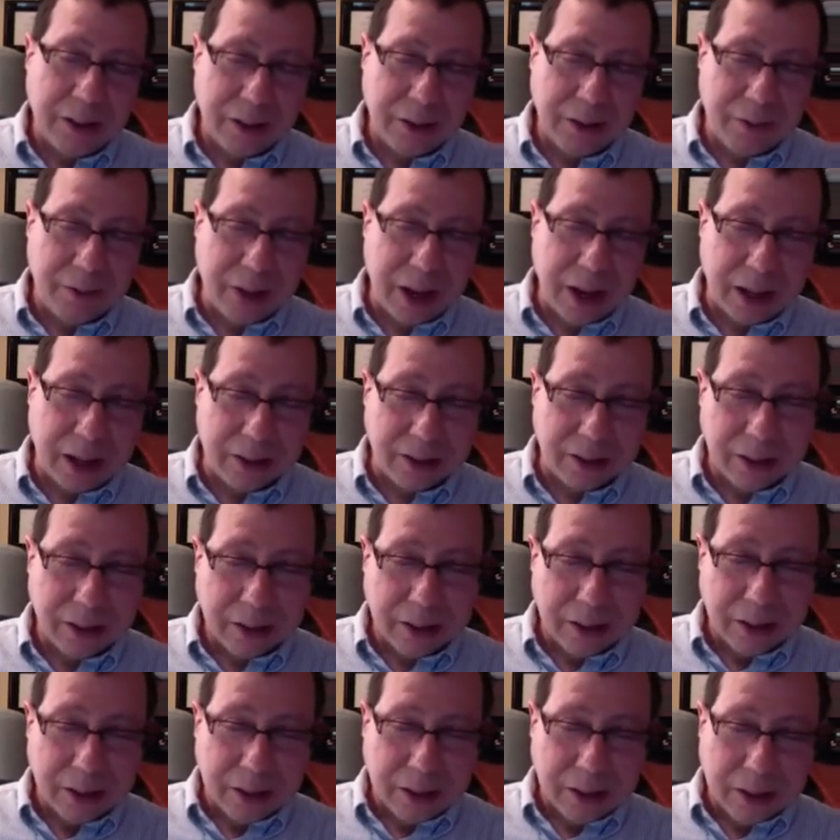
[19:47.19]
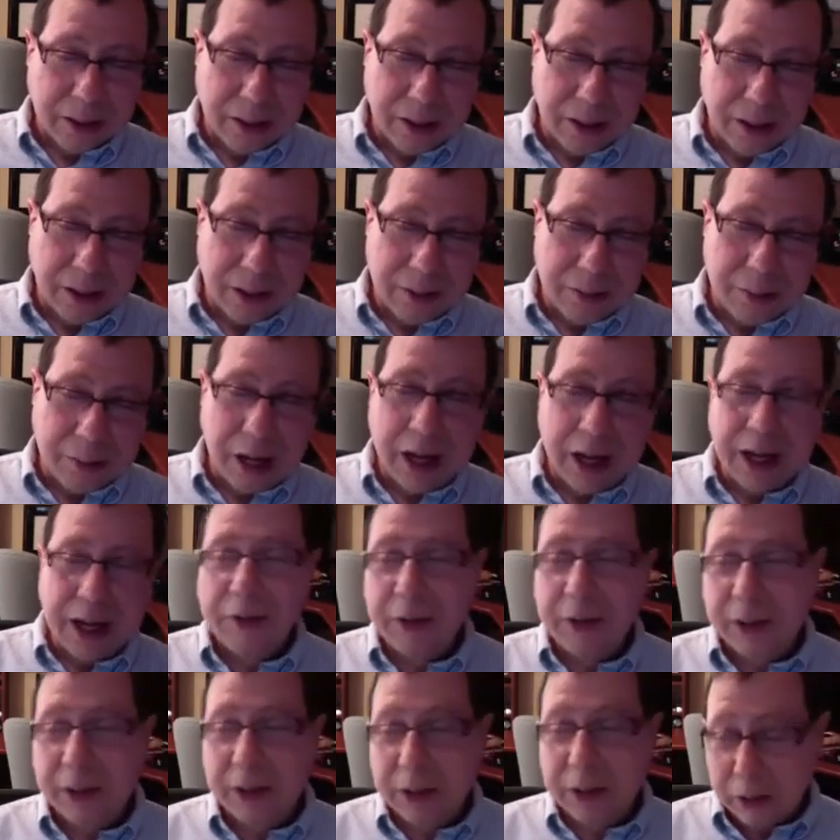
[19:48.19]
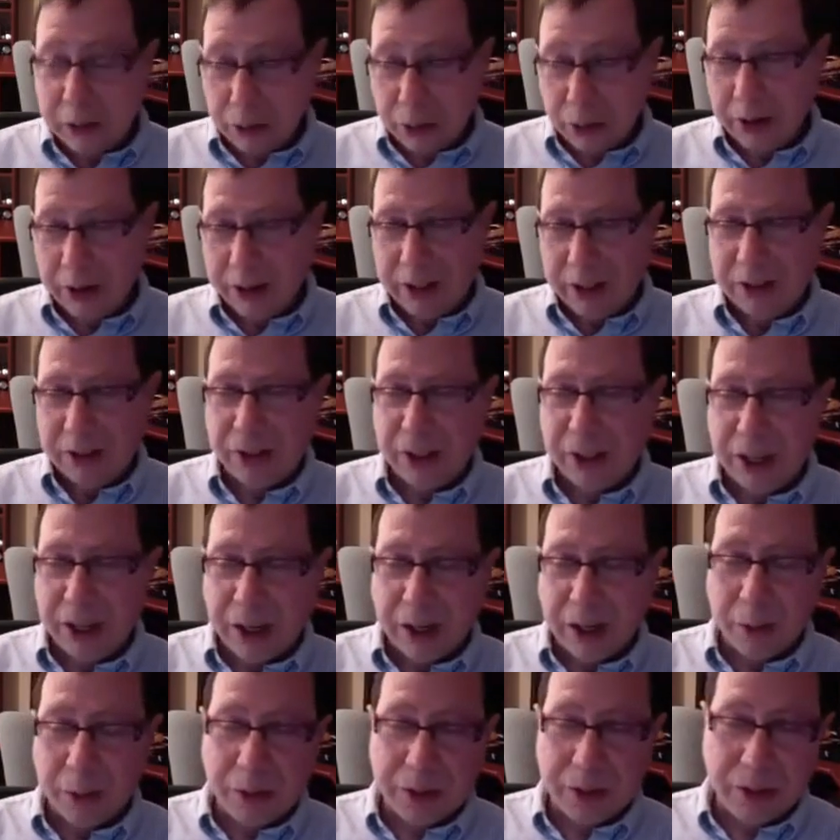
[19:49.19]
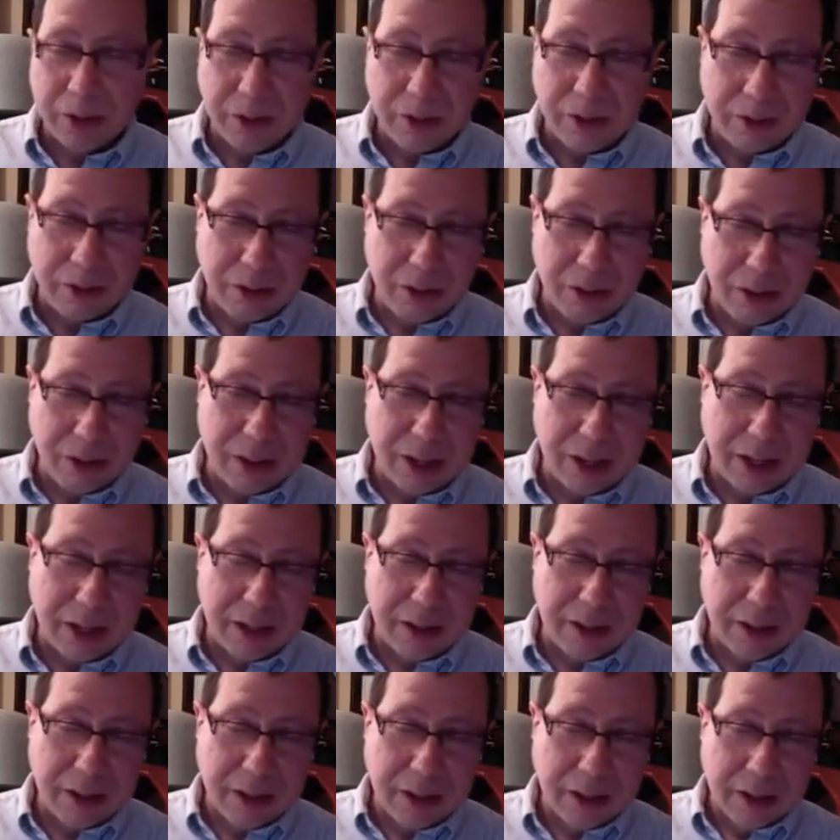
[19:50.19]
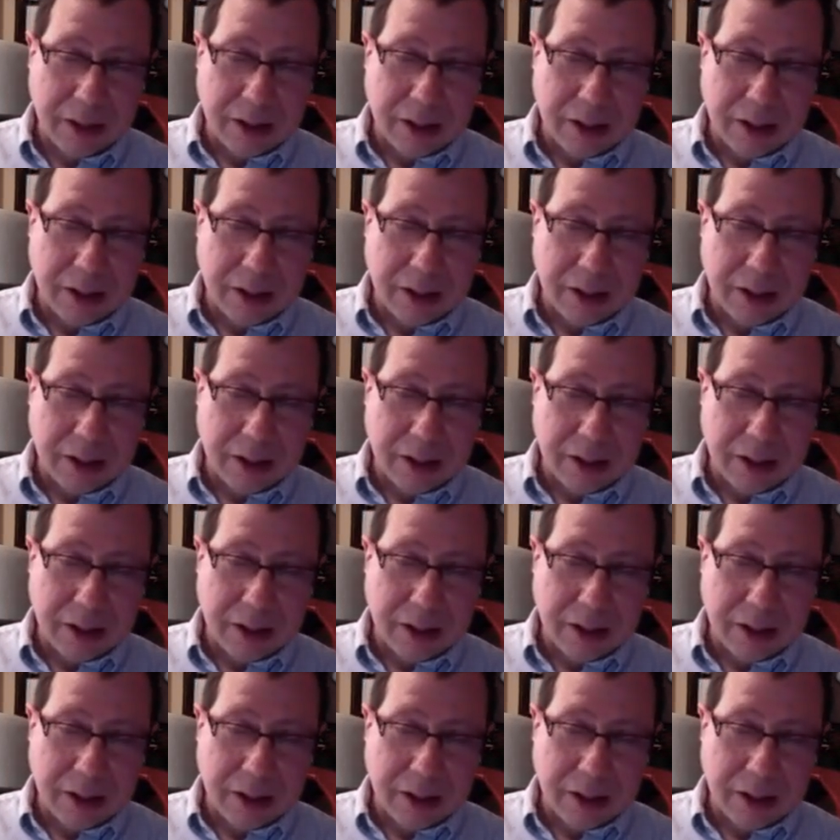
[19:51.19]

And in fact, I have a little story to share, which is that